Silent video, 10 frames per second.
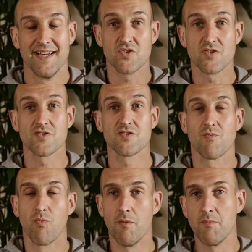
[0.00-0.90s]

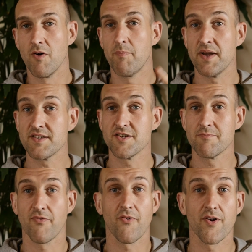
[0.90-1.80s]
Just one more
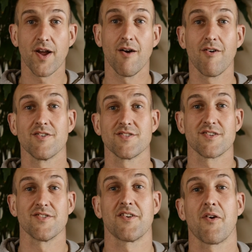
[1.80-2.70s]
picture before I go because
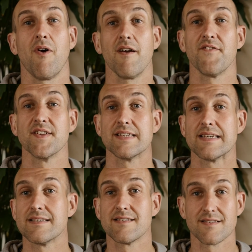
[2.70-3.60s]
I couldn't quite fit
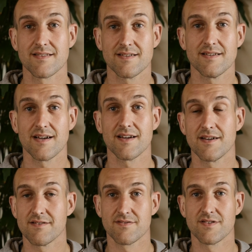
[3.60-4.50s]
it into the
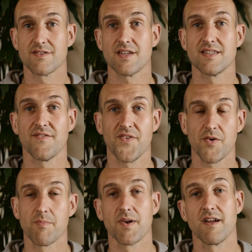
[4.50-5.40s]
uh, the
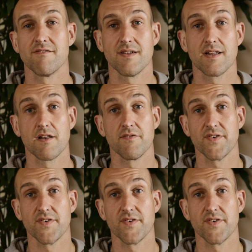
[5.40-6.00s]
interview, but I really love